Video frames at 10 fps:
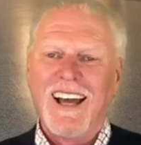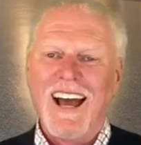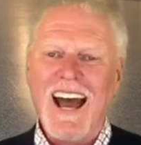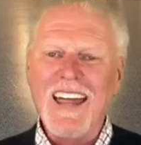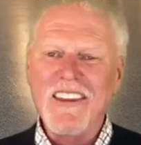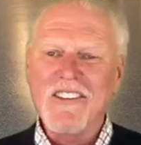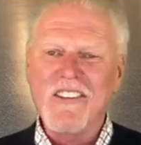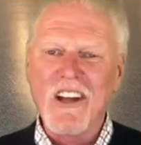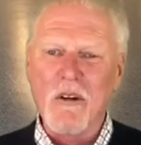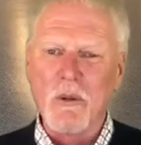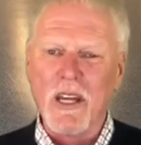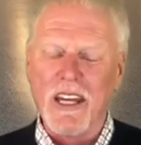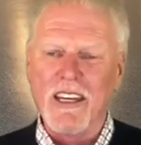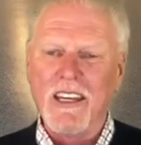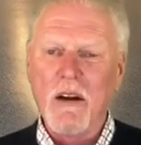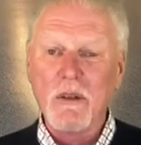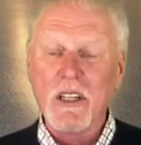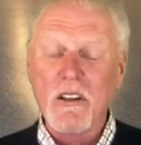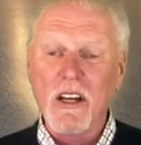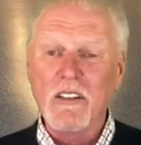Hi, this is Doug Blake. I wanted
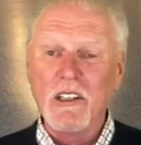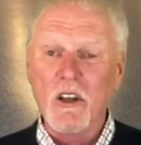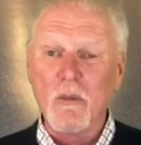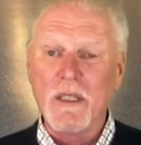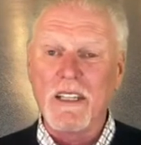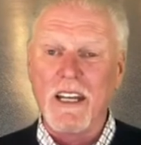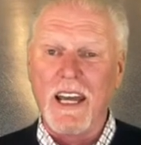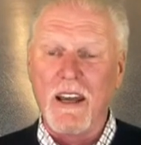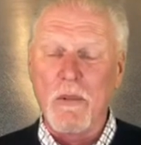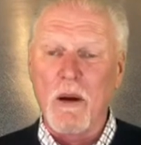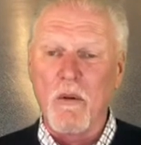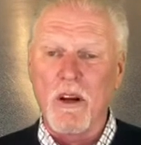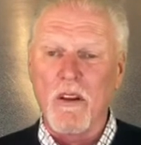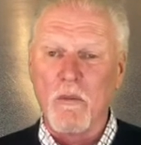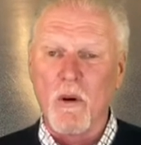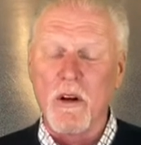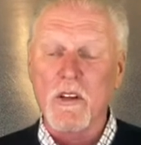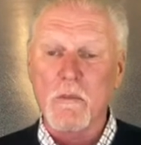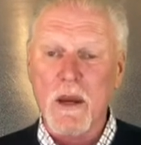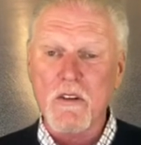to talk to you a little bit today about one of the more
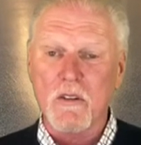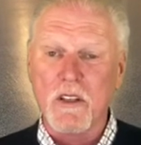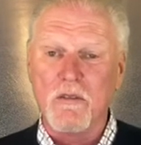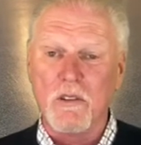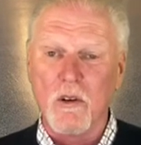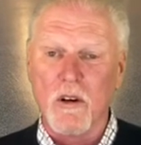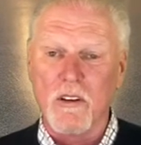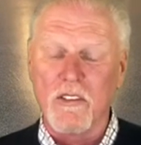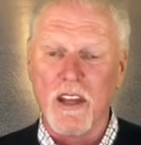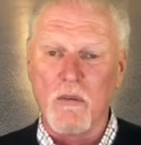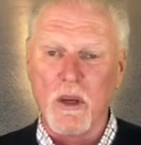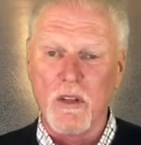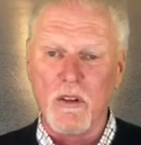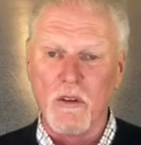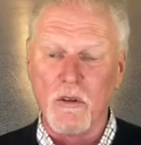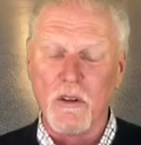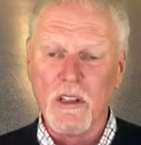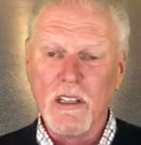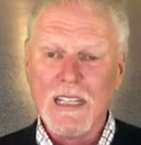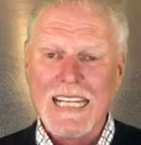specialty floors that we do,
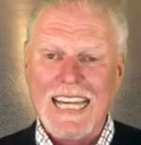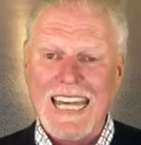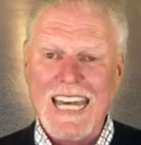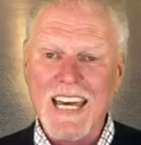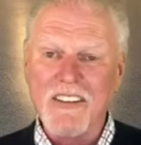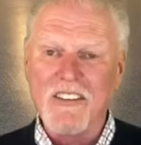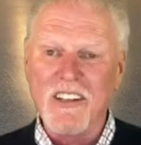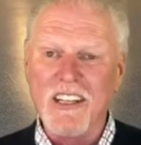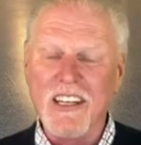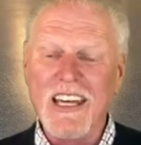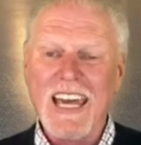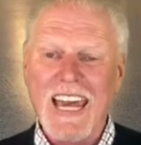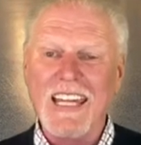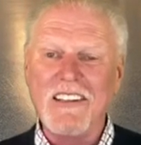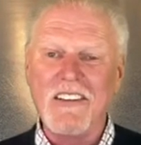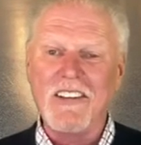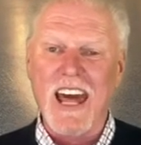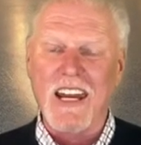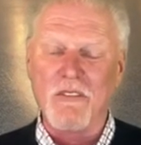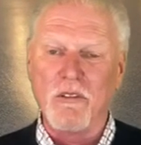ESD,
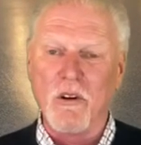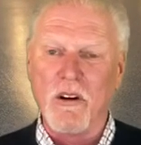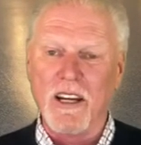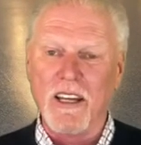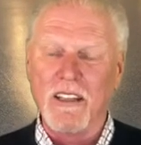anti-static flooring.